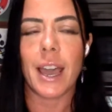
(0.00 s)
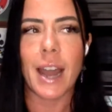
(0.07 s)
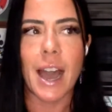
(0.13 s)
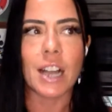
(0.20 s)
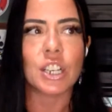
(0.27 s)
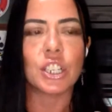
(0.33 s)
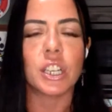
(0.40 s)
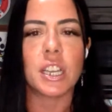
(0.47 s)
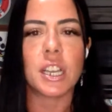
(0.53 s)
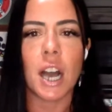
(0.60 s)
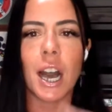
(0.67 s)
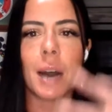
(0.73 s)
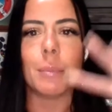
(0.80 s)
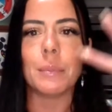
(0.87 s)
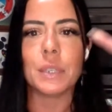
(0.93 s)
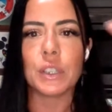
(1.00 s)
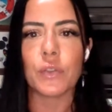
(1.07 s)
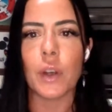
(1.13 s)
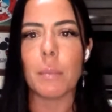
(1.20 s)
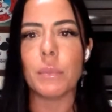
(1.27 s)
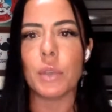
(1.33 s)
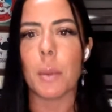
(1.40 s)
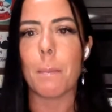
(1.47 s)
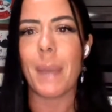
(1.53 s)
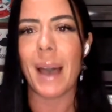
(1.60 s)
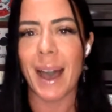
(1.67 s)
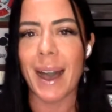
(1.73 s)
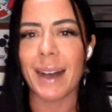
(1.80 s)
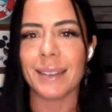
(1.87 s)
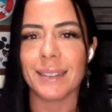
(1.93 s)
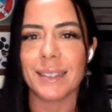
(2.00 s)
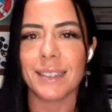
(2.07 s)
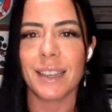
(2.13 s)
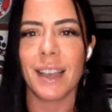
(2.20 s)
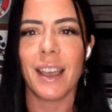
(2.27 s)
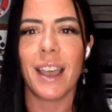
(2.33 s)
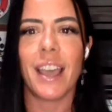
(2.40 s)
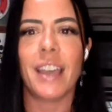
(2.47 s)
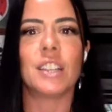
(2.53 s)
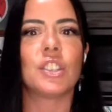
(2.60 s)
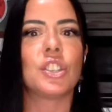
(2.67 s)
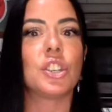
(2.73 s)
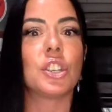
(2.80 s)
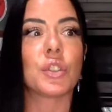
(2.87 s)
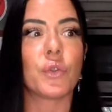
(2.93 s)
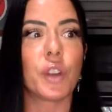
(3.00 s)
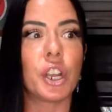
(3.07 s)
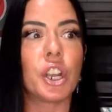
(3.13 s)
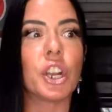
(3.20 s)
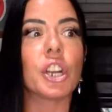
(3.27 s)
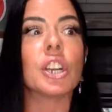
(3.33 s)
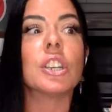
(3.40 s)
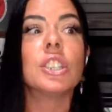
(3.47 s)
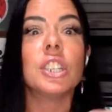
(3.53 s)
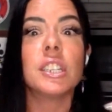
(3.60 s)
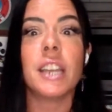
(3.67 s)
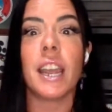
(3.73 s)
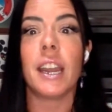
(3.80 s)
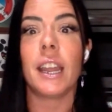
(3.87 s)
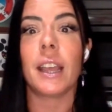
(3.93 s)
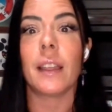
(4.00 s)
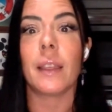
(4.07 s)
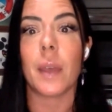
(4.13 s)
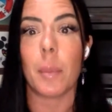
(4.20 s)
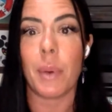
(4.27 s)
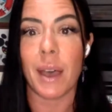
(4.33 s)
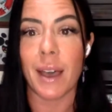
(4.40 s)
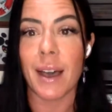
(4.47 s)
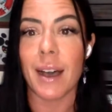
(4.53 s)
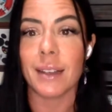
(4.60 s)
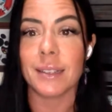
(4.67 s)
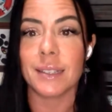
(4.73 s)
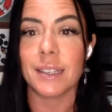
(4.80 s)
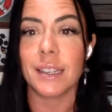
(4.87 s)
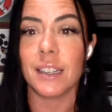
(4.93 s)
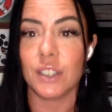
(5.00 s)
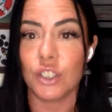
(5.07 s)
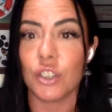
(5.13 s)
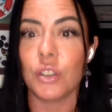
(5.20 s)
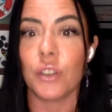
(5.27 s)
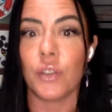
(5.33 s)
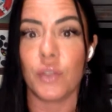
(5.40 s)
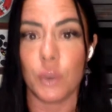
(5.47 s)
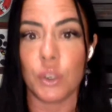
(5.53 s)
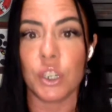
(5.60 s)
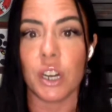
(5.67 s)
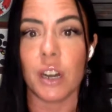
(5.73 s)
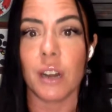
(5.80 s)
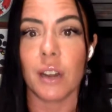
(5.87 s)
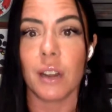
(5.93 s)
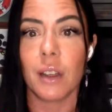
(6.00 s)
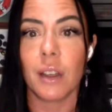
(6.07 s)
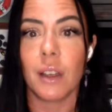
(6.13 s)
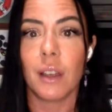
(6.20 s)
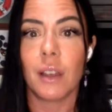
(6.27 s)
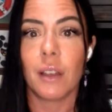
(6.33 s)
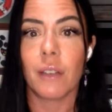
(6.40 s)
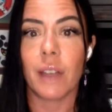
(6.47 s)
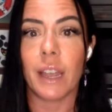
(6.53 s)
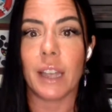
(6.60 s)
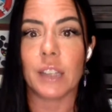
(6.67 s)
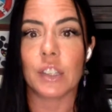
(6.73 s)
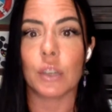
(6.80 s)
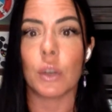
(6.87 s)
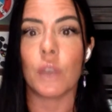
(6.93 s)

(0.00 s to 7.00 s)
It actually comes from your past and it's just regurgitating the past into the future, right?